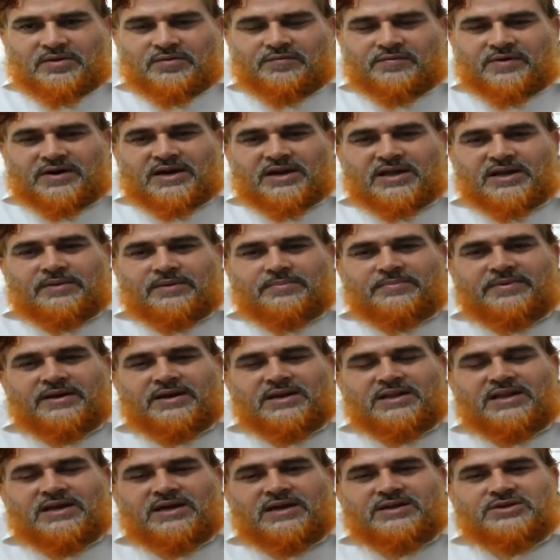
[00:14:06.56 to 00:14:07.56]

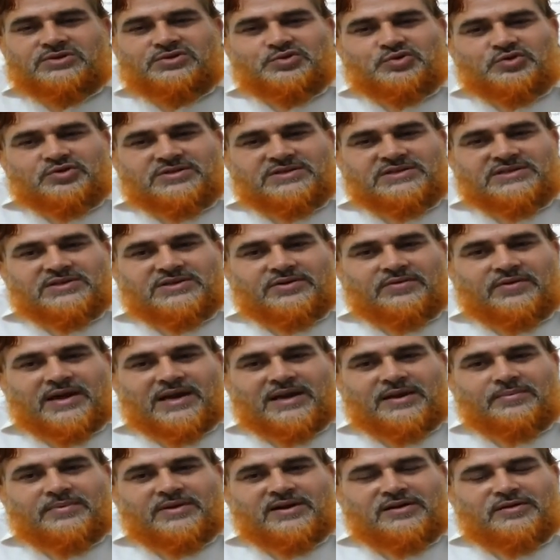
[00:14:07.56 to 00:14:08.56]
Whatever the resources
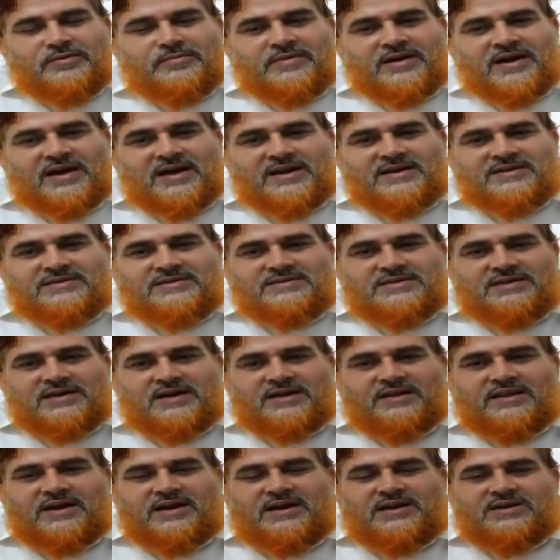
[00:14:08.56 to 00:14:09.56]
available in
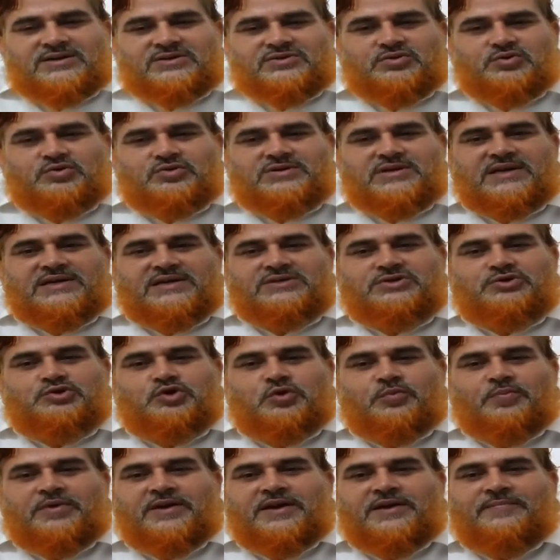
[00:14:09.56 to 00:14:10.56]
Maharashtra, that resources
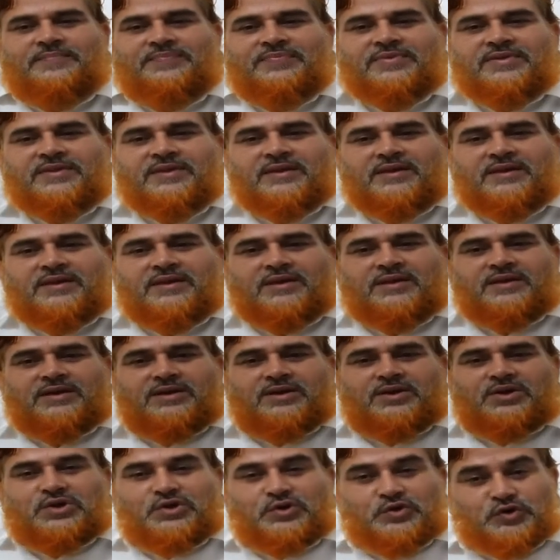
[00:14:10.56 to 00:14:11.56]
should be
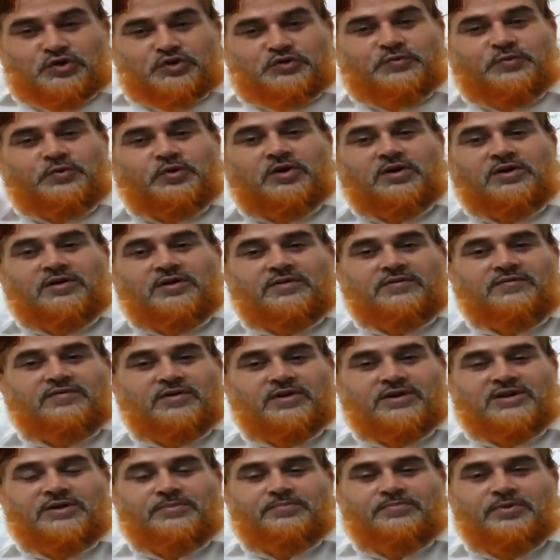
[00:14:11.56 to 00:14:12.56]
useful
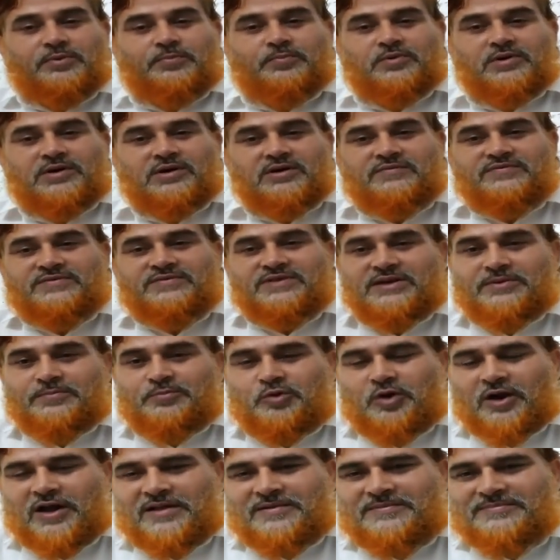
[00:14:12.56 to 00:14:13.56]
for the people of
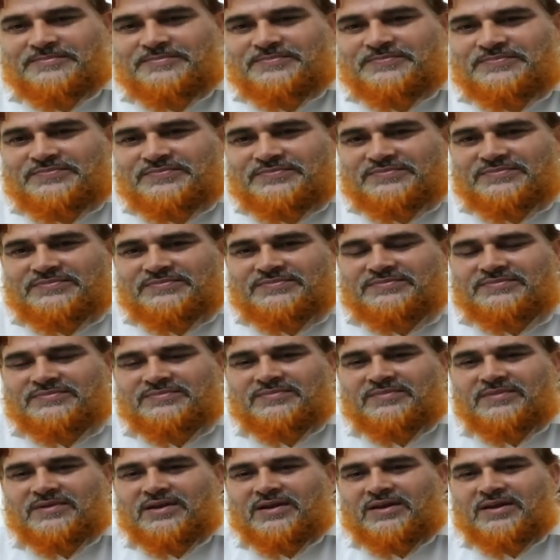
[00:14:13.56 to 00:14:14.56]
Tripura.
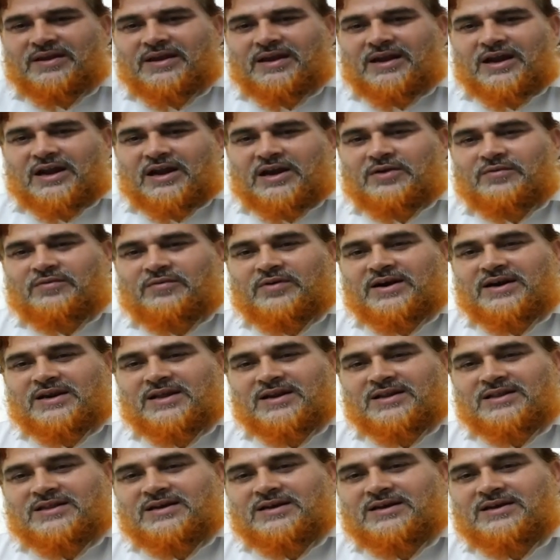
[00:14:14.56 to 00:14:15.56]
And what
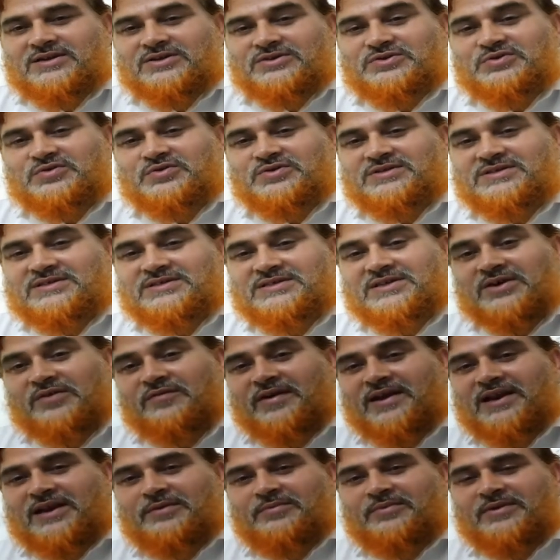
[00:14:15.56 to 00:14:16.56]
are the resources
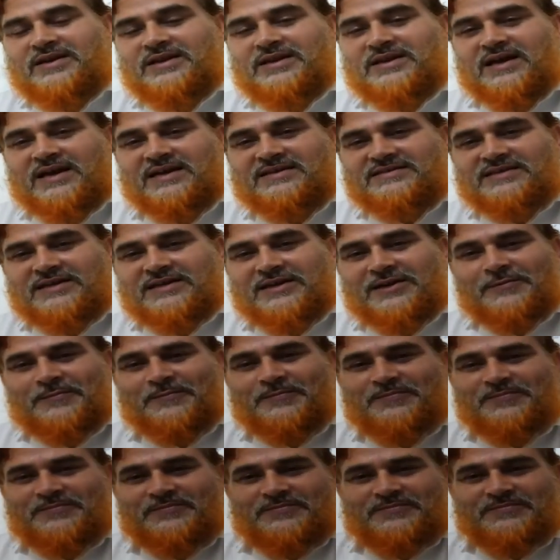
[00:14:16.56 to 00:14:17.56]
available in
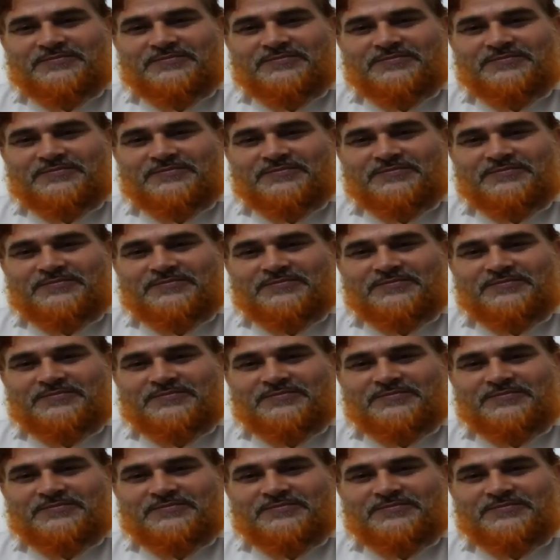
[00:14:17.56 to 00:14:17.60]
Assam